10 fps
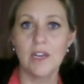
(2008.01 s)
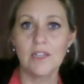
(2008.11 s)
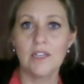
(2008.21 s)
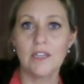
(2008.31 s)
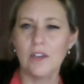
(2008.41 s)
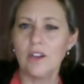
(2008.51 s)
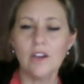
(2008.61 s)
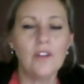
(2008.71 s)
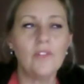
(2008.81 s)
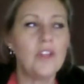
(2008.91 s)
It, you
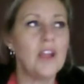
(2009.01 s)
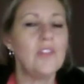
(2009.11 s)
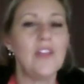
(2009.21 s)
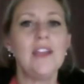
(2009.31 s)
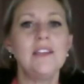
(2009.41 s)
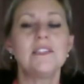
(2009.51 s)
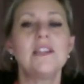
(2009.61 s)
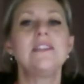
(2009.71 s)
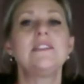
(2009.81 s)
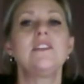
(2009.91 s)
know that that is
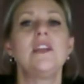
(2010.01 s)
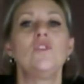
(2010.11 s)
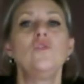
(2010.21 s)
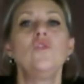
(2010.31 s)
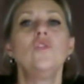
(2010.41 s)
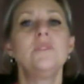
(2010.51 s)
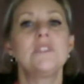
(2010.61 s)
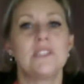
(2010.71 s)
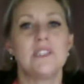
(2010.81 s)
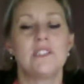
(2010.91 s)
an
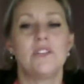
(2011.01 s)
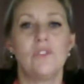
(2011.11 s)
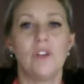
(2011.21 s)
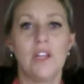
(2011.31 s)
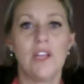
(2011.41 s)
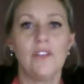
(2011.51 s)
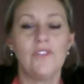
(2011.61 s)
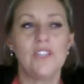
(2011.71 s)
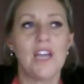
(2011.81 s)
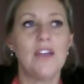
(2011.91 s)
enormous sense of
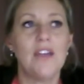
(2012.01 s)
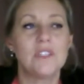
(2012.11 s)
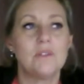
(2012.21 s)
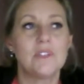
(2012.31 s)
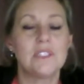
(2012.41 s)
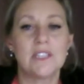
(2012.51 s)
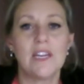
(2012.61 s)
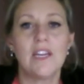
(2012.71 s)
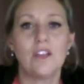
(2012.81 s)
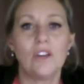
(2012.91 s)
relief to have someone
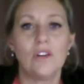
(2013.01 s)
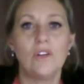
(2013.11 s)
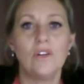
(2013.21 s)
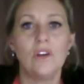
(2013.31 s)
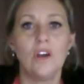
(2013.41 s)
say to you